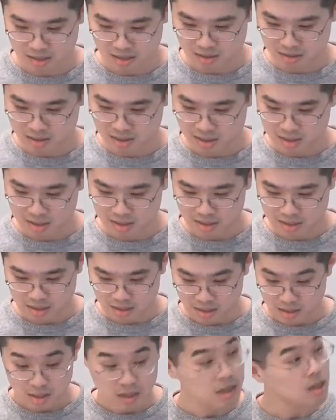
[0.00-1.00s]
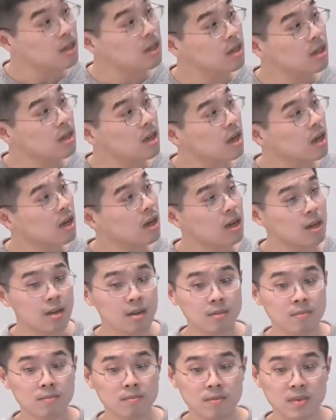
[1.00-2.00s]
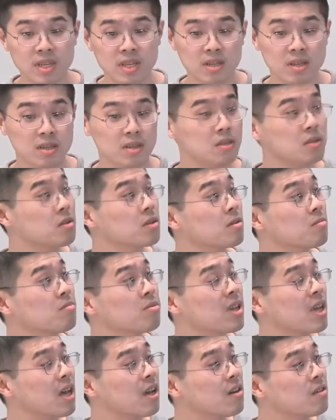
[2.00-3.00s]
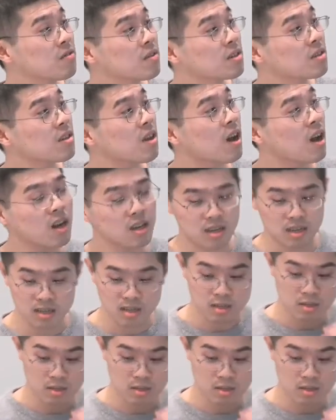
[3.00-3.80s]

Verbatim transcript: All right. Um, so the plan of the talk is